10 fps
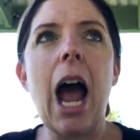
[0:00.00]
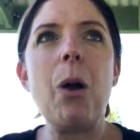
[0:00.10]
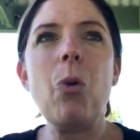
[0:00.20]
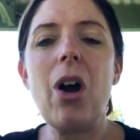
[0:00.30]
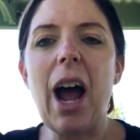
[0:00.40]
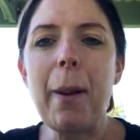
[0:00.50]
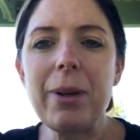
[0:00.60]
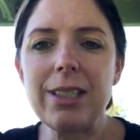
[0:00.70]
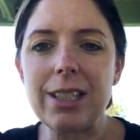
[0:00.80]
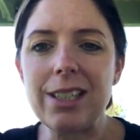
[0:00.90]
And what
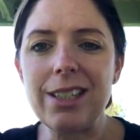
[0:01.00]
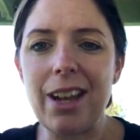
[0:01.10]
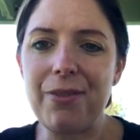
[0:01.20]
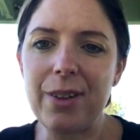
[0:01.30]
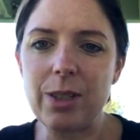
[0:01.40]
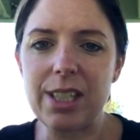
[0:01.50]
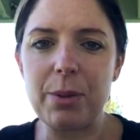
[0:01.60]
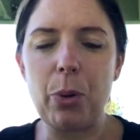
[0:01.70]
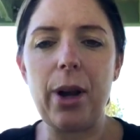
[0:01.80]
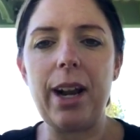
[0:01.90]
happens is they feel
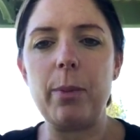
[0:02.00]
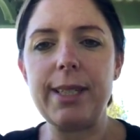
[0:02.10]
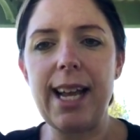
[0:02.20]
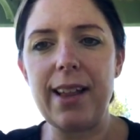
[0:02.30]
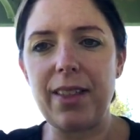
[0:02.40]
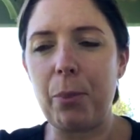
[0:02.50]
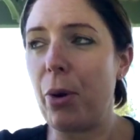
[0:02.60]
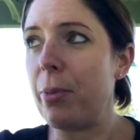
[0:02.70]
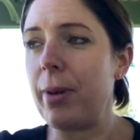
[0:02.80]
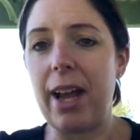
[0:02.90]
disappointed and upset. They
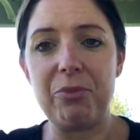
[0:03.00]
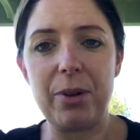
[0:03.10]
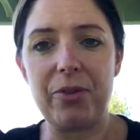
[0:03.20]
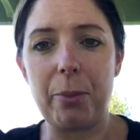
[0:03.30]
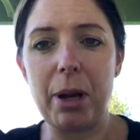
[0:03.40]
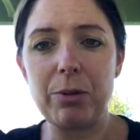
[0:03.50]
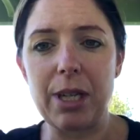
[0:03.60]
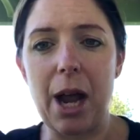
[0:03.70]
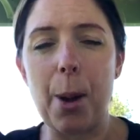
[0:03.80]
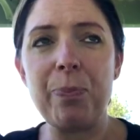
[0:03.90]
probably have a bit of a
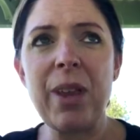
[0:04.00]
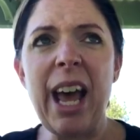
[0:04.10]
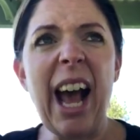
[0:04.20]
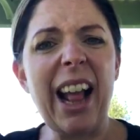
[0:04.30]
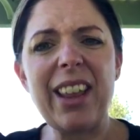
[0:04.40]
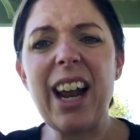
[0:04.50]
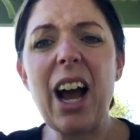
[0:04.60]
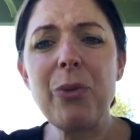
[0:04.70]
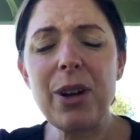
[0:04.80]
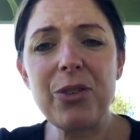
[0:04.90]
meltdown. And then
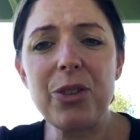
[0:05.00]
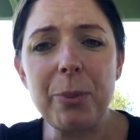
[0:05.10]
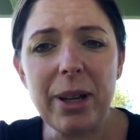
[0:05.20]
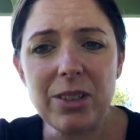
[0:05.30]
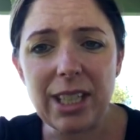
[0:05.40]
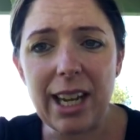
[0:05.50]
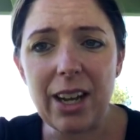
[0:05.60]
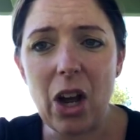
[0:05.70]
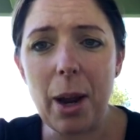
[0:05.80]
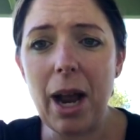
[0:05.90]
halfway through the
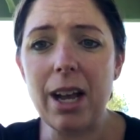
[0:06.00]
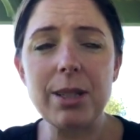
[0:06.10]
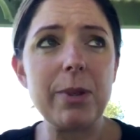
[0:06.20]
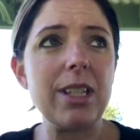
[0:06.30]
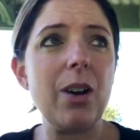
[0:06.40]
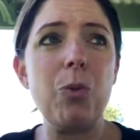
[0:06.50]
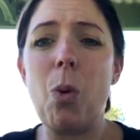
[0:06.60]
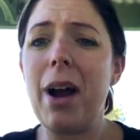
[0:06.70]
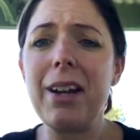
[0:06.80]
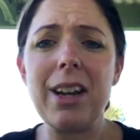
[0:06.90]
meltdown, I ask myself,
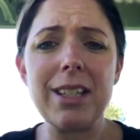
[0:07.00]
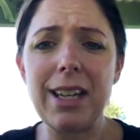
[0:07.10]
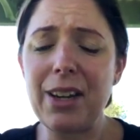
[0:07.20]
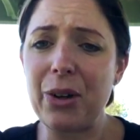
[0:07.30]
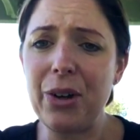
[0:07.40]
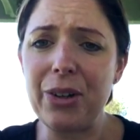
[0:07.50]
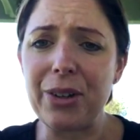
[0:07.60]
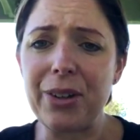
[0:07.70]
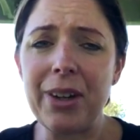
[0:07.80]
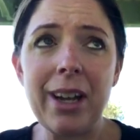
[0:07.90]
why did I say
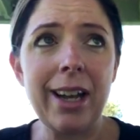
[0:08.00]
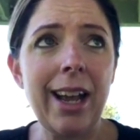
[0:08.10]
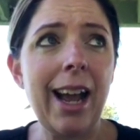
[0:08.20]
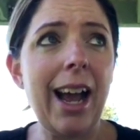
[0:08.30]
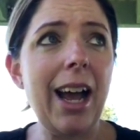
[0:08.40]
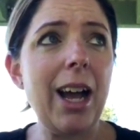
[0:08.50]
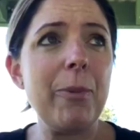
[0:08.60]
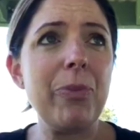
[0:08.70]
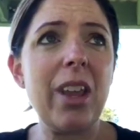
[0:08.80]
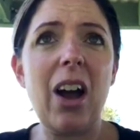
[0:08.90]
no?
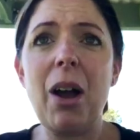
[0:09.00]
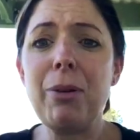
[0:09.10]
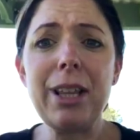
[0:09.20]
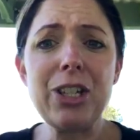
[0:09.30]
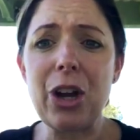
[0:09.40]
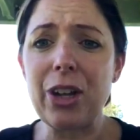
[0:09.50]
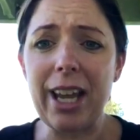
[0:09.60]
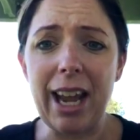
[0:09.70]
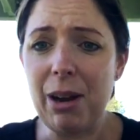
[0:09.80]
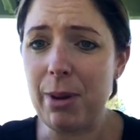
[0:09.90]
I really don't
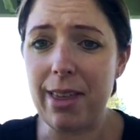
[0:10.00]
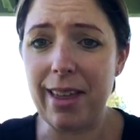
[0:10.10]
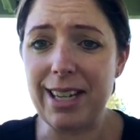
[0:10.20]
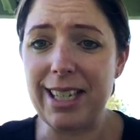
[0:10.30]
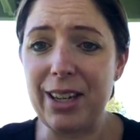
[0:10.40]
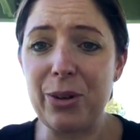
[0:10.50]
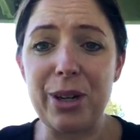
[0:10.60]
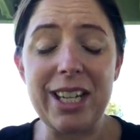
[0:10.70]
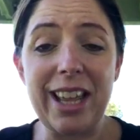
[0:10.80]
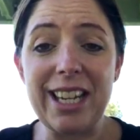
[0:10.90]
care whether they did
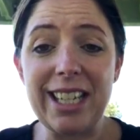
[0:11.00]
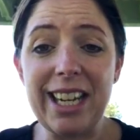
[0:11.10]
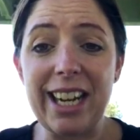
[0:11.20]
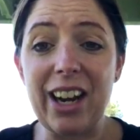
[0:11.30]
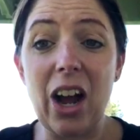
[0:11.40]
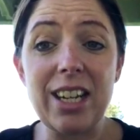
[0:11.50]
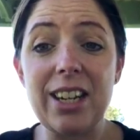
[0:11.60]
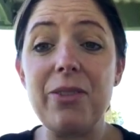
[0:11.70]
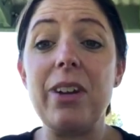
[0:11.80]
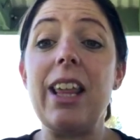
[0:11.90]
or they didn't. I
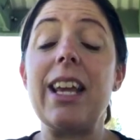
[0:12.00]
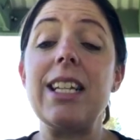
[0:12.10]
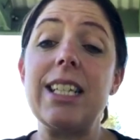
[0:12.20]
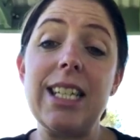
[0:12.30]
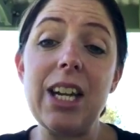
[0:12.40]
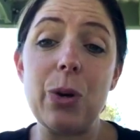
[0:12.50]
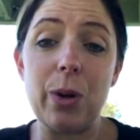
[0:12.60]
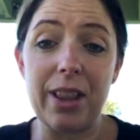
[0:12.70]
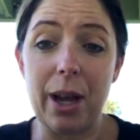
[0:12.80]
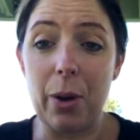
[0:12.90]
didn't really consider
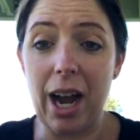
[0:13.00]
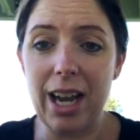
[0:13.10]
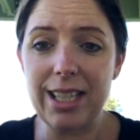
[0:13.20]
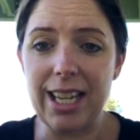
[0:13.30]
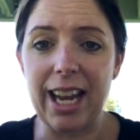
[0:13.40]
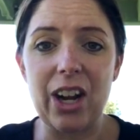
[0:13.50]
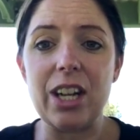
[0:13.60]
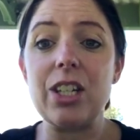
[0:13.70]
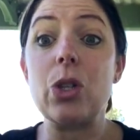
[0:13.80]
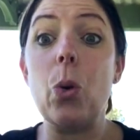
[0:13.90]
what they were asking, and I just